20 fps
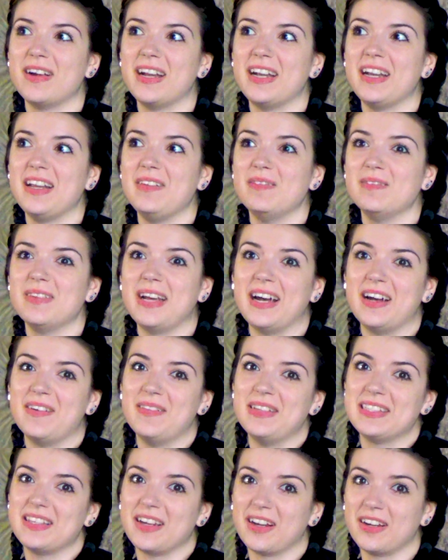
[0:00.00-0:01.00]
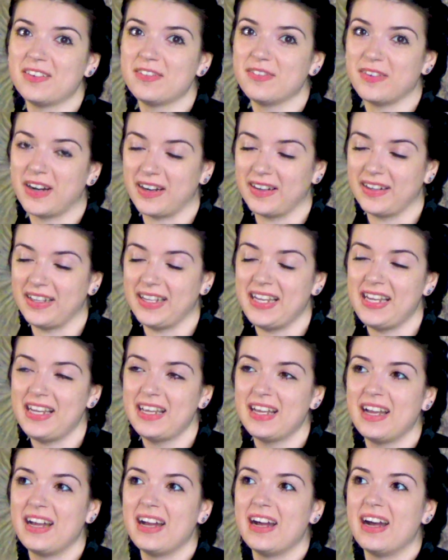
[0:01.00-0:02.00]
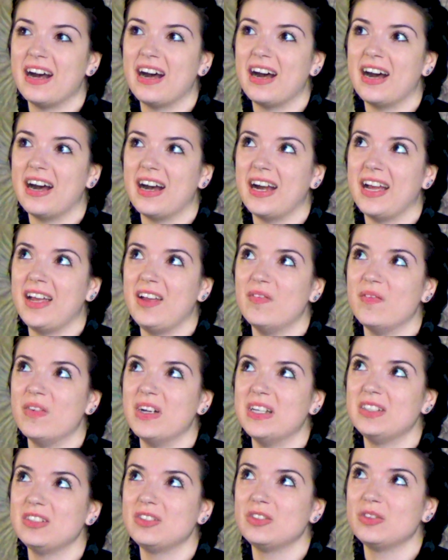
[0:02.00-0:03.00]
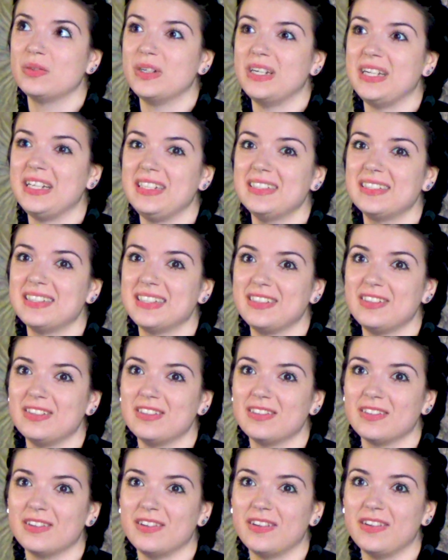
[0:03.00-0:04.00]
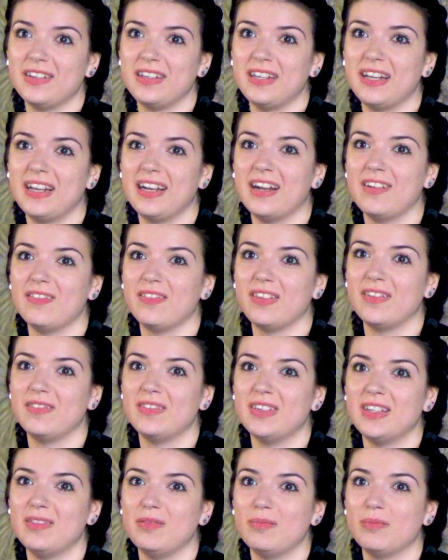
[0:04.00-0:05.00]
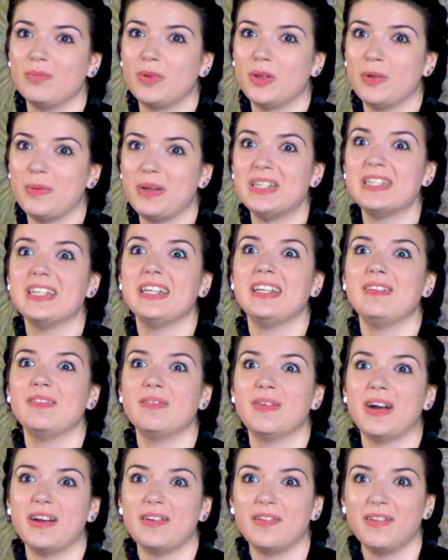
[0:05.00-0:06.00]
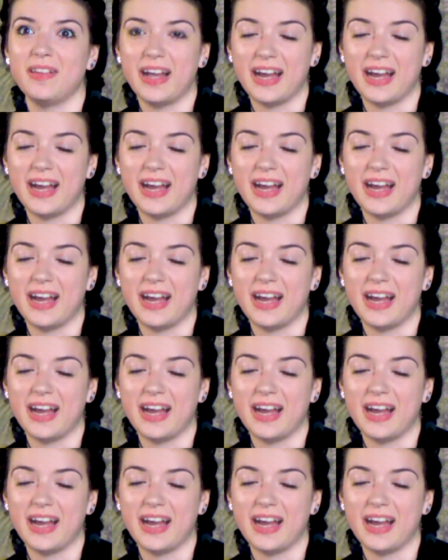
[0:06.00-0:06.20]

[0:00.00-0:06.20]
My name is Lark Farlee. I'm 26 years old and I've lived in Bloomington my whole